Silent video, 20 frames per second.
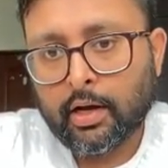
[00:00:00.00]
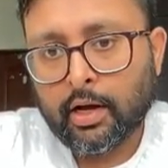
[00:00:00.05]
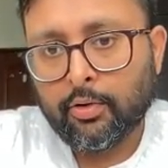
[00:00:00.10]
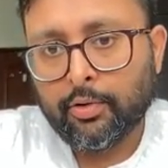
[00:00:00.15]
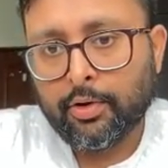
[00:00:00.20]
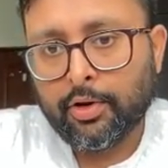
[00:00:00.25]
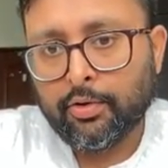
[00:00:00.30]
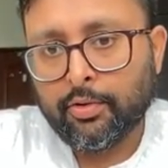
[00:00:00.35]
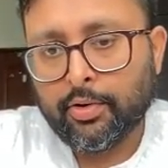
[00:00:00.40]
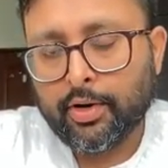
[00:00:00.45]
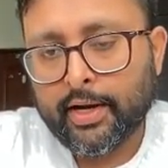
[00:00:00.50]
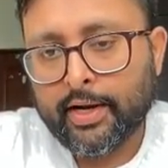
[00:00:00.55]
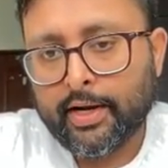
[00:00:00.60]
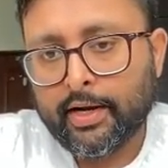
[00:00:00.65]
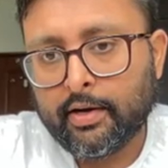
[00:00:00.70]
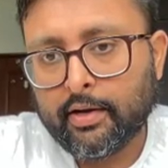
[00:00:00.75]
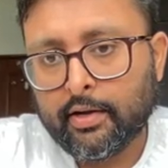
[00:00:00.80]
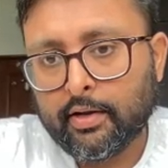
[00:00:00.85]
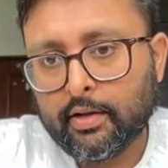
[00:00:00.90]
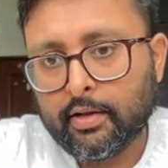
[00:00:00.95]
How do you
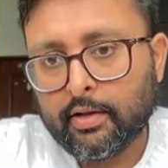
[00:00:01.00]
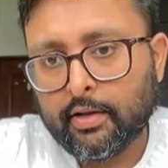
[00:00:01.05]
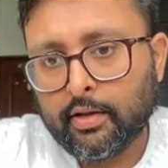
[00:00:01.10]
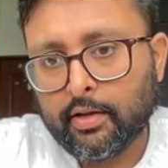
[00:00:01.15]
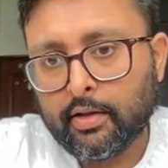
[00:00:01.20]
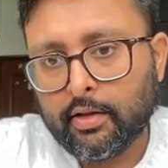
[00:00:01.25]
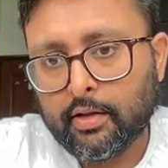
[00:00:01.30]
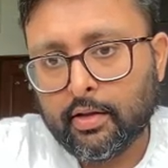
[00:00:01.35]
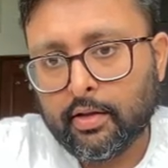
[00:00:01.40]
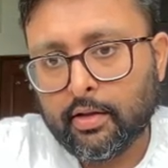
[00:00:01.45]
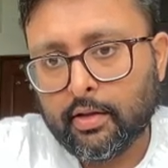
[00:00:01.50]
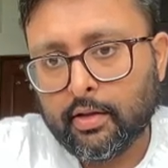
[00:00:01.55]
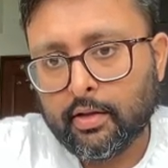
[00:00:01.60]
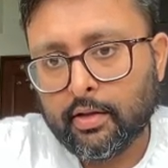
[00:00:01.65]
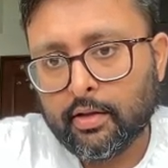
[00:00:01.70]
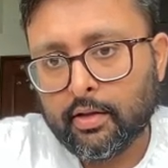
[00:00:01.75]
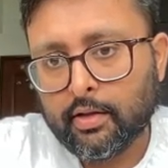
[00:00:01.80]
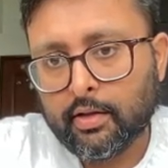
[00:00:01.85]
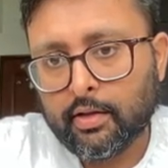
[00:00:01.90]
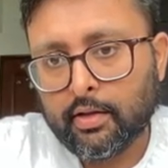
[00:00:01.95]
write
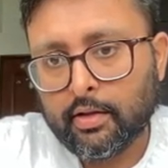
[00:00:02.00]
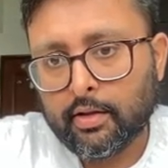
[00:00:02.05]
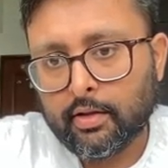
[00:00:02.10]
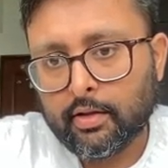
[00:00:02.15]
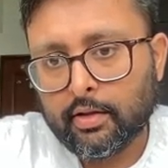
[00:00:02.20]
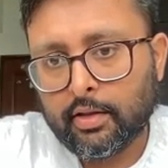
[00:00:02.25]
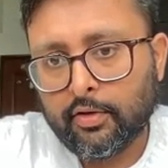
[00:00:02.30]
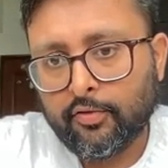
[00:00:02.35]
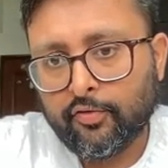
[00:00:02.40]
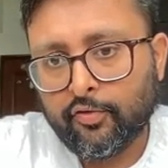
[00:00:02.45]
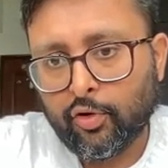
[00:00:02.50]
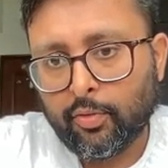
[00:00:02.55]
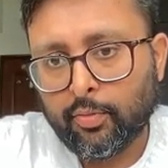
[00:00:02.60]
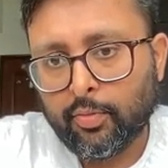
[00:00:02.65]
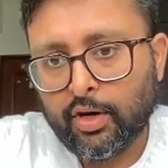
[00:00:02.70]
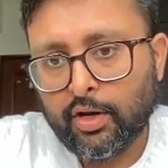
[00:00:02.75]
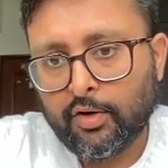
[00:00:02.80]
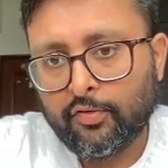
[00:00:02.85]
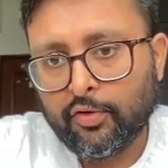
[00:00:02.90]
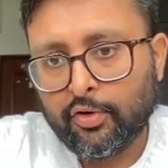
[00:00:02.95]
the
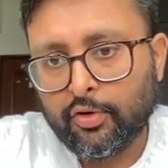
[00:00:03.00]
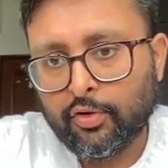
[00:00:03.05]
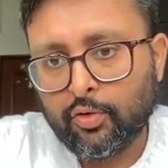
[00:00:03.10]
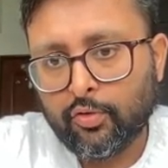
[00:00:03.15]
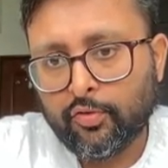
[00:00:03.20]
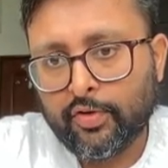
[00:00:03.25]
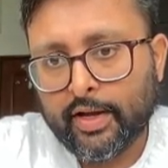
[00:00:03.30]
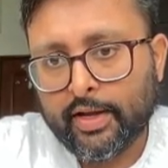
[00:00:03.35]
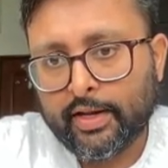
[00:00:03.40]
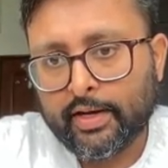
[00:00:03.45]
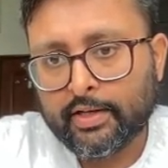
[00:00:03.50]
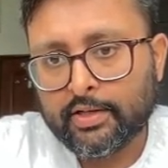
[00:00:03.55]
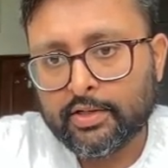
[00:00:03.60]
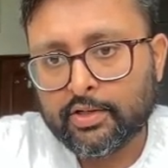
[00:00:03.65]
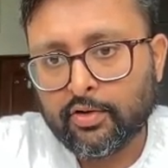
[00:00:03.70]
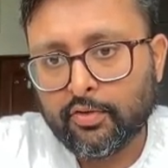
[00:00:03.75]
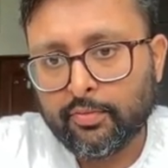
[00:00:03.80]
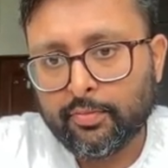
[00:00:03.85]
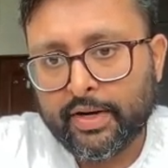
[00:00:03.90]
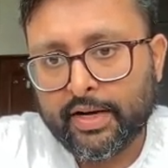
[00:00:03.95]
formula for
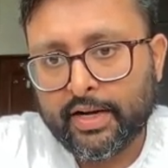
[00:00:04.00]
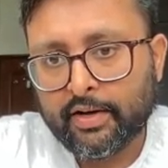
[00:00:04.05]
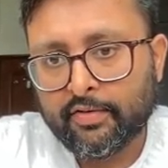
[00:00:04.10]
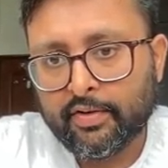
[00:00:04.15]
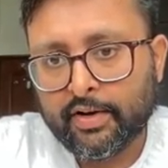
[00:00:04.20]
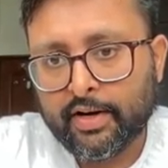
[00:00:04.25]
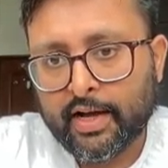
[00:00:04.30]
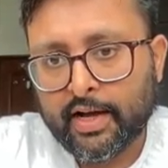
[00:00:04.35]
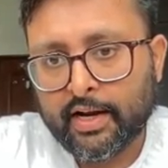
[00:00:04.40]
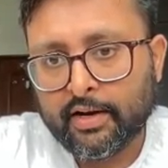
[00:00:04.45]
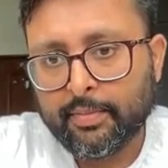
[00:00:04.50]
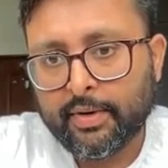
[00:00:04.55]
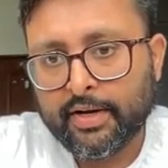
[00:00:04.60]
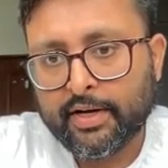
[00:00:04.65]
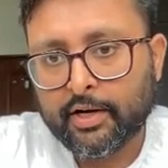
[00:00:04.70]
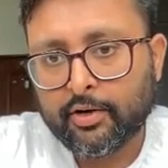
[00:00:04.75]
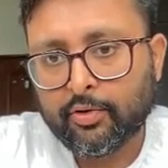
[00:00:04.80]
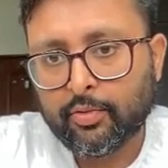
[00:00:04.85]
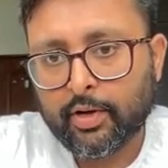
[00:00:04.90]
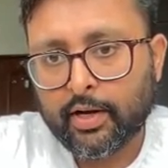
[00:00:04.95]
covariance of beta one hat,
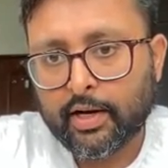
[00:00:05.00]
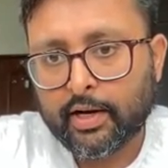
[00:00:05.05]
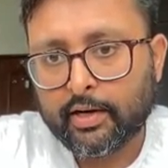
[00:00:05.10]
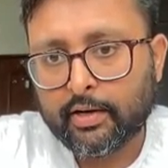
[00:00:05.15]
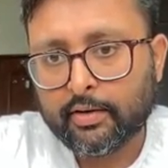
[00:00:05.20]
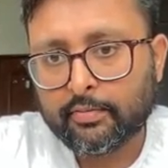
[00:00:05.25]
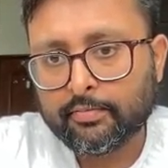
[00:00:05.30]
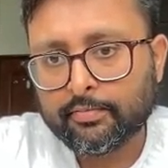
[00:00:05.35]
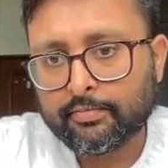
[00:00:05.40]
beta two hat?